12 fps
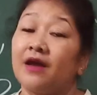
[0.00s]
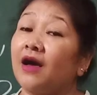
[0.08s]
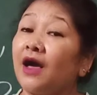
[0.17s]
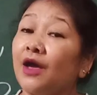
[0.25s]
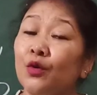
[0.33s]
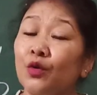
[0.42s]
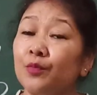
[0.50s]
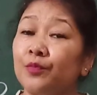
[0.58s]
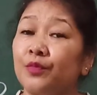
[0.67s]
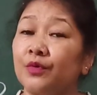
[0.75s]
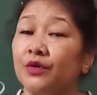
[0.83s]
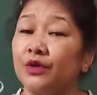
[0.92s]
I hope
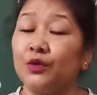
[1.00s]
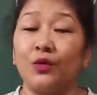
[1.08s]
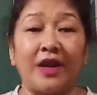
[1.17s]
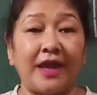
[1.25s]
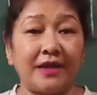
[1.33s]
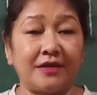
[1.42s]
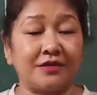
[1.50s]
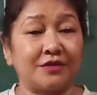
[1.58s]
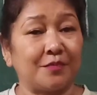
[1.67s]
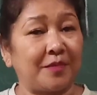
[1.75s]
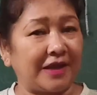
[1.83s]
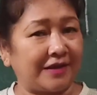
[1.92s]
you liked
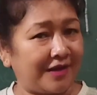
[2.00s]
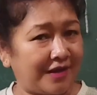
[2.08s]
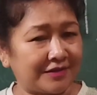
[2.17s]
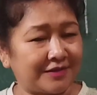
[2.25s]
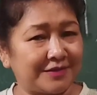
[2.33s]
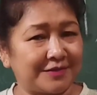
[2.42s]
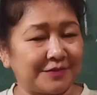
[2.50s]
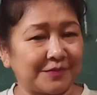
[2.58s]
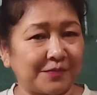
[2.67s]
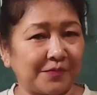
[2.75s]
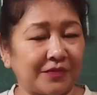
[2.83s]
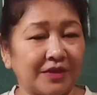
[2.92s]
my class.
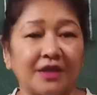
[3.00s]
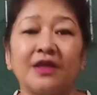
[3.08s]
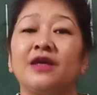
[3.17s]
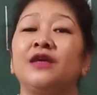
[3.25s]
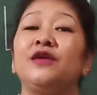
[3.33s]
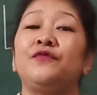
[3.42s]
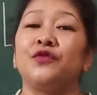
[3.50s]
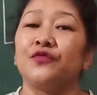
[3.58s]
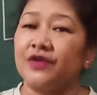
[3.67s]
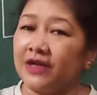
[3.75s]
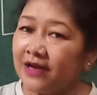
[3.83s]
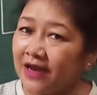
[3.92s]
If you
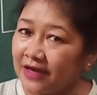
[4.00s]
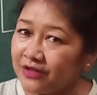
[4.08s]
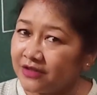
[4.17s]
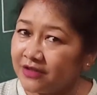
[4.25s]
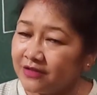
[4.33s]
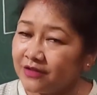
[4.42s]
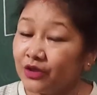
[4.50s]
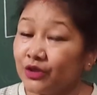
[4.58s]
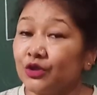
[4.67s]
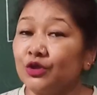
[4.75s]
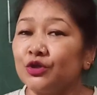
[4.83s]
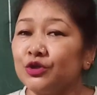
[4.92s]
really liked it,
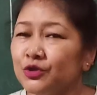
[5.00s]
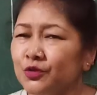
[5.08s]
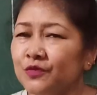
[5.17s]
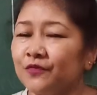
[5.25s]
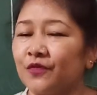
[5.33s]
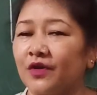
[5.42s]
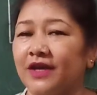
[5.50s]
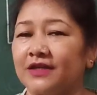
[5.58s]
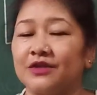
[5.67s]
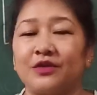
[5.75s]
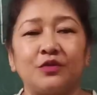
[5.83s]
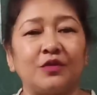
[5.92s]
don't forget
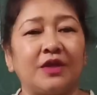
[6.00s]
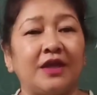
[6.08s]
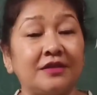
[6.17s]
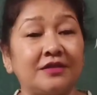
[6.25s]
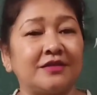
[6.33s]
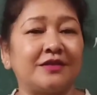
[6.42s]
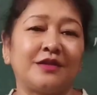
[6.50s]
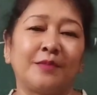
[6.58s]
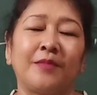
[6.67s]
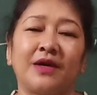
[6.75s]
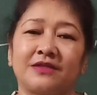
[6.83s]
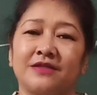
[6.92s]
to hit the
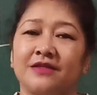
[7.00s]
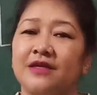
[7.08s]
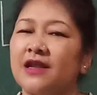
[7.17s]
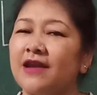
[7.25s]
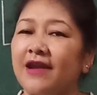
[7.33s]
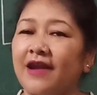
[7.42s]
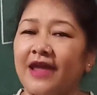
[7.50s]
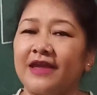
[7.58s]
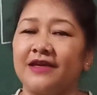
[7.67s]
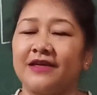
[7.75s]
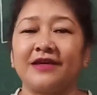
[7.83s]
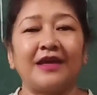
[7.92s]
button
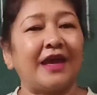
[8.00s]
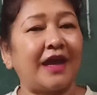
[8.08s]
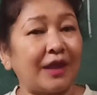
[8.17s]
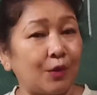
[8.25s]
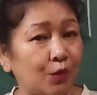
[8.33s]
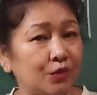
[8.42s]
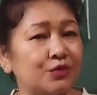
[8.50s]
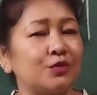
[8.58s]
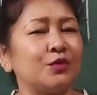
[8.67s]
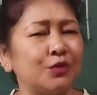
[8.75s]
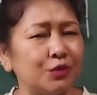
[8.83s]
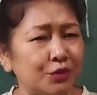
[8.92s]
like and also
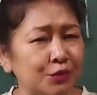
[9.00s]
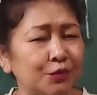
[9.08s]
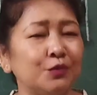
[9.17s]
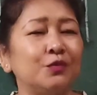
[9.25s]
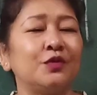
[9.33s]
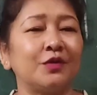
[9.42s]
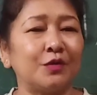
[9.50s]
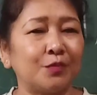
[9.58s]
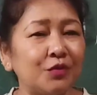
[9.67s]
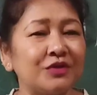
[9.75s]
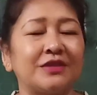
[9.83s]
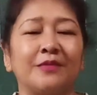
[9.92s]
do
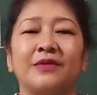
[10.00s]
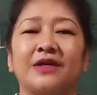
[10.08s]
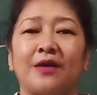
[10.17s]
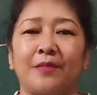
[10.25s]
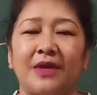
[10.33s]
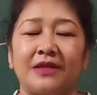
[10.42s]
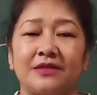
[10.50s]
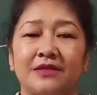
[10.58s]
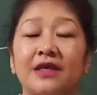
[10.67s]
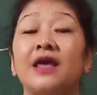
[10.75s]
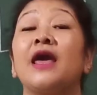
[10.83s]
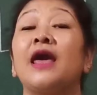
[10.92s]
put some
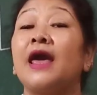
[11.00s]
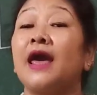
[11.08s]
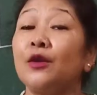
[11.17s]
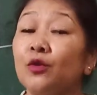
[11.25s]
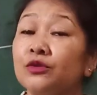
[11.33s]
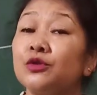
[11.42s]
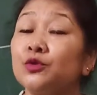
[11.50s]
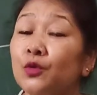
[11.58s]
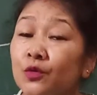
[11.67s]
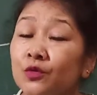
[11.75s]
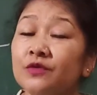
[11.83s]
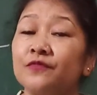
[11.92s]
comments. And also
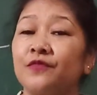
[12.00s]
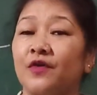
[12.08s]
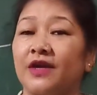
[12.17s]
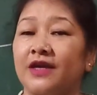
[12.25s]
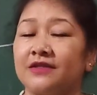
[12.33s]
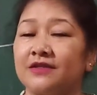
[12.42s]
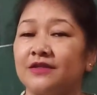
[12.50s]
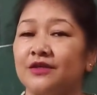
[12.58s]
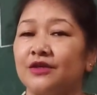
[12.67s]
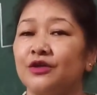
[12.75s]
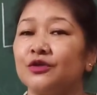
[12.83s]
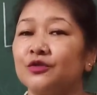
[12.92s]
don't forget
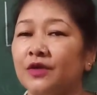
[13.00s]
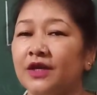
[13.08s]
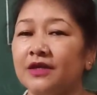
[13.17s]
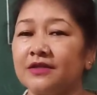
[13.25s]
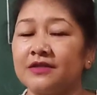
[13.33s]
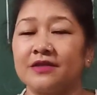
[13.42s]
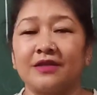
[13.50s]
to hit